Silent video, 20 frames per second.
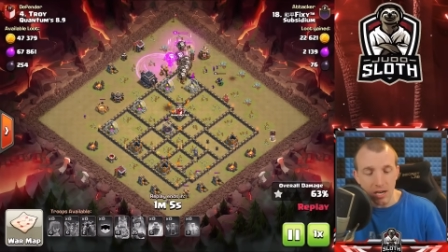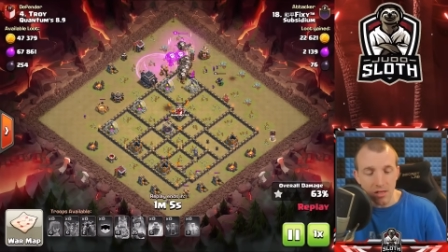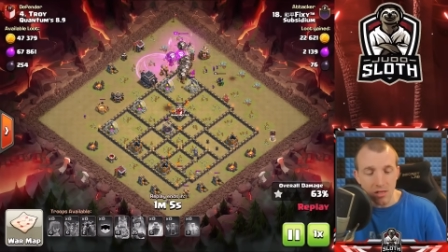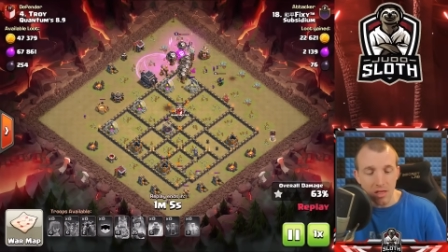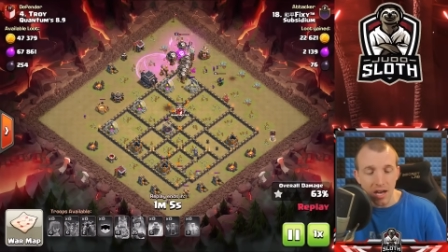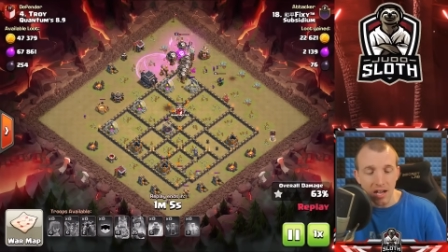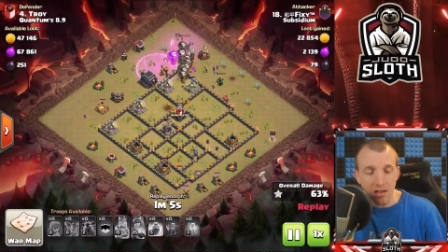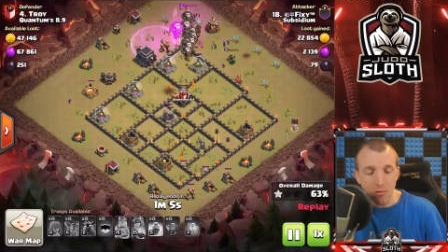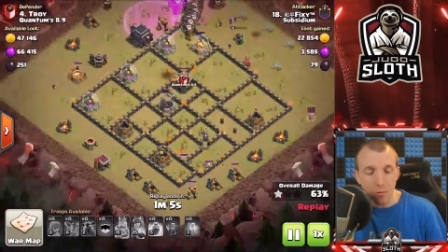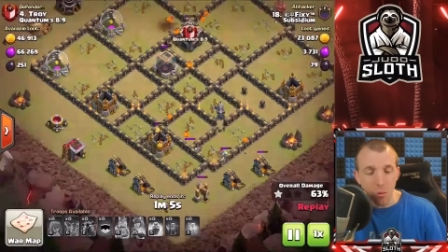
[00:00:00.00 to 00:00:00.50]
and
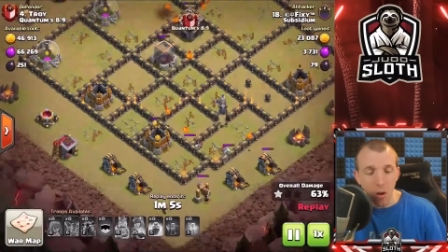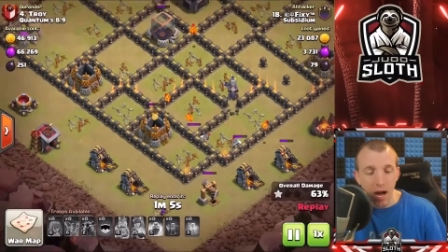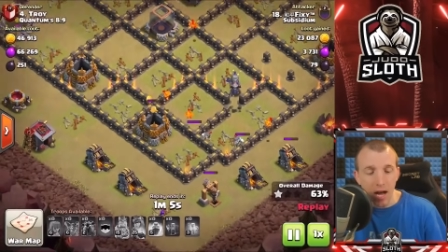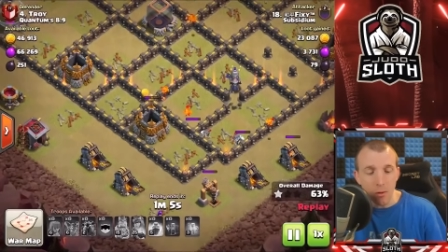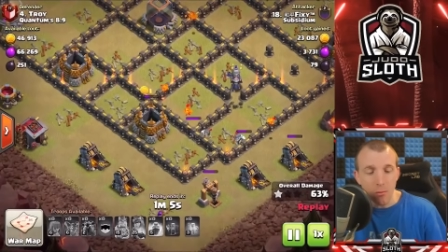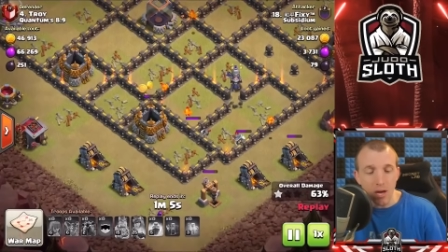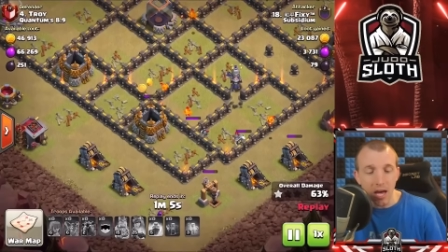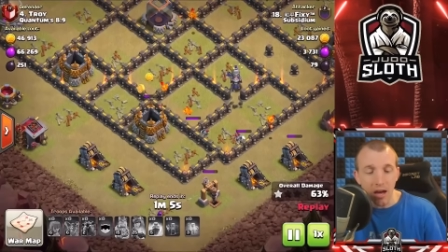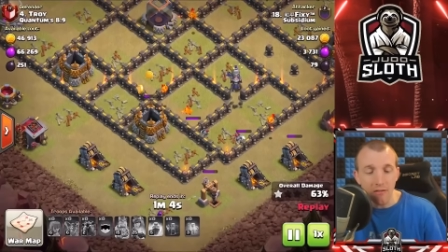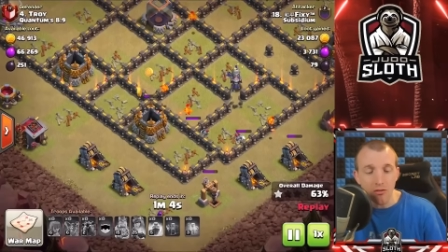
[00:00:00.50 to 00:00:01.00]
that's
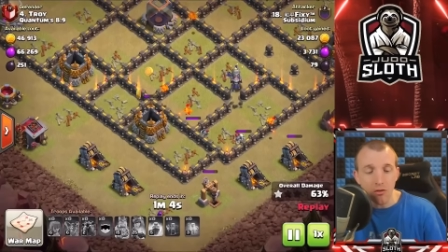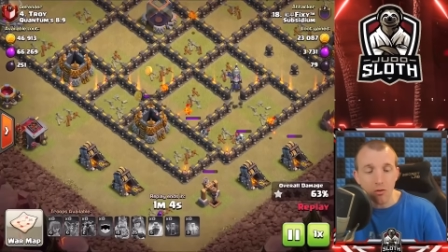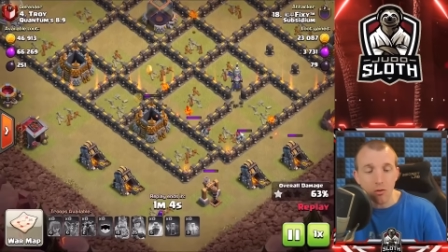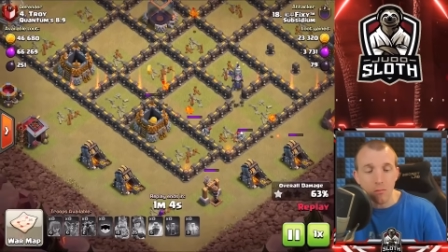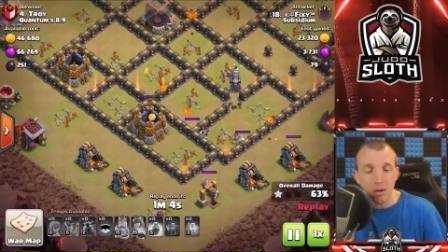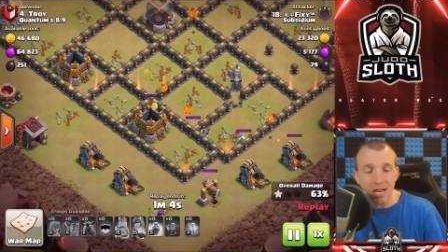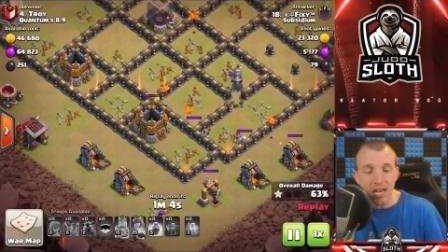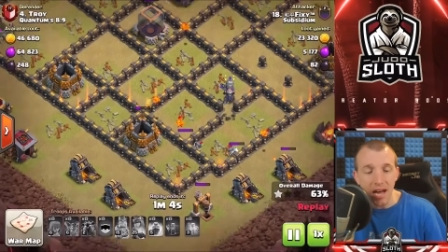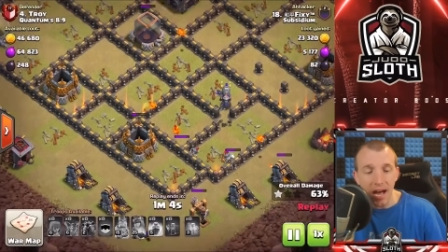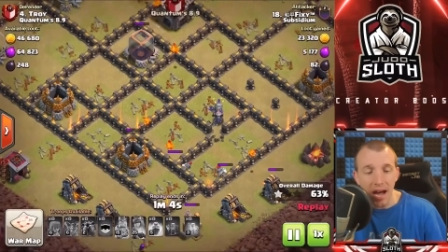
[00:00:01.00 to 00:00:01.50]
why we have so
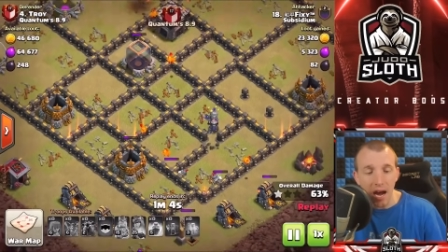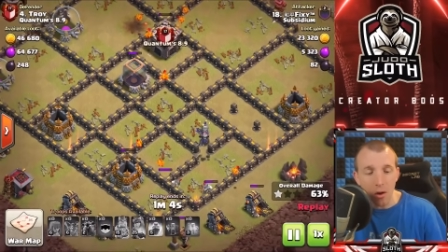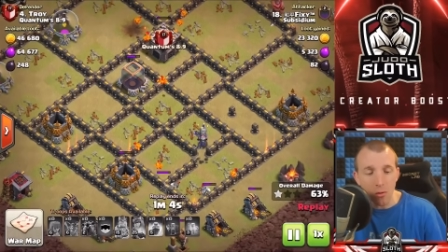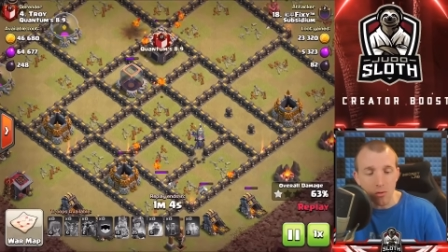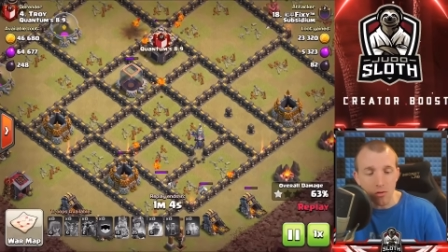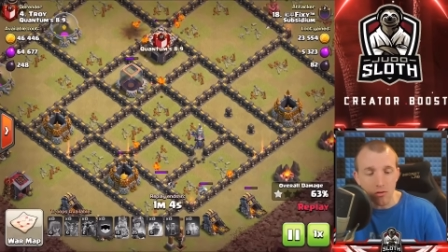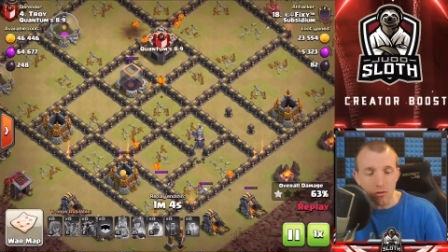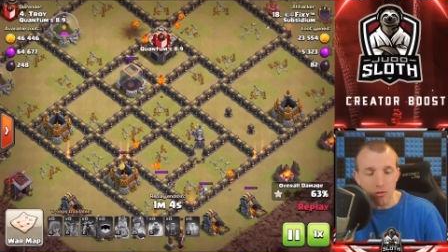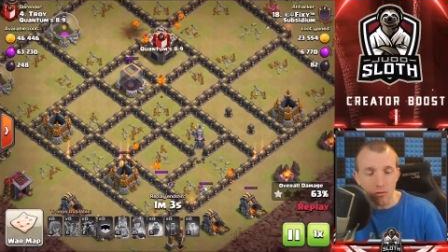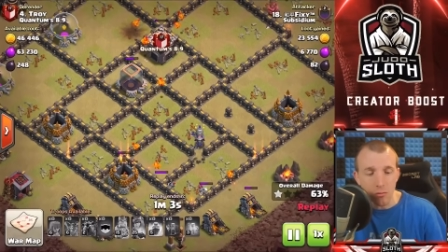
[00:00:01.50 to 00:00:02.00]
many
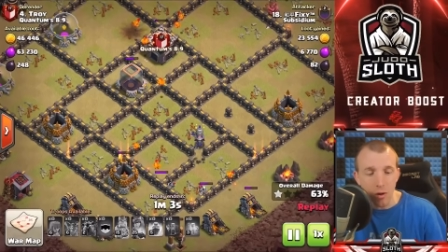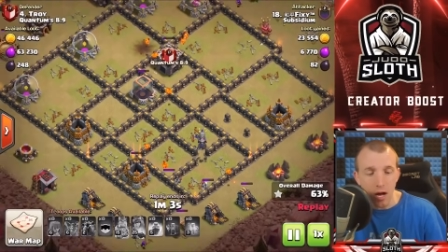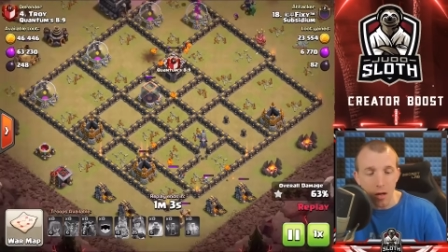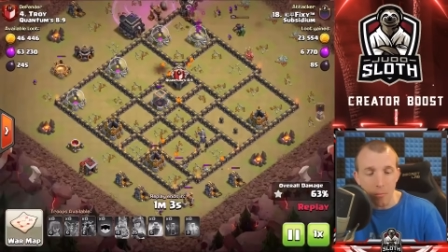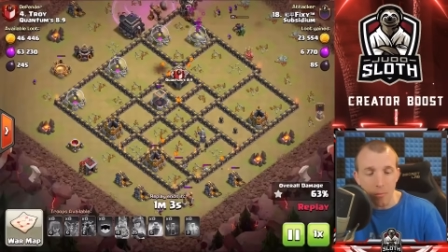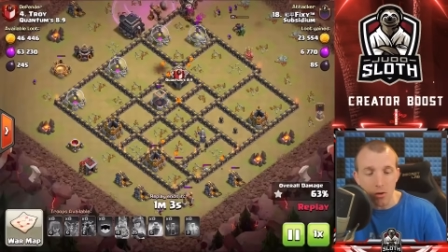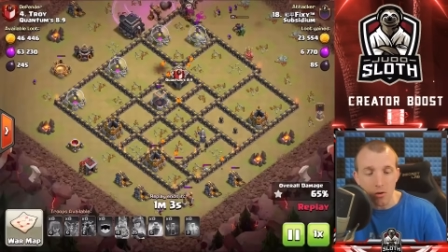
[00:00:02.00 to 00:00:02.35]
hounds as well,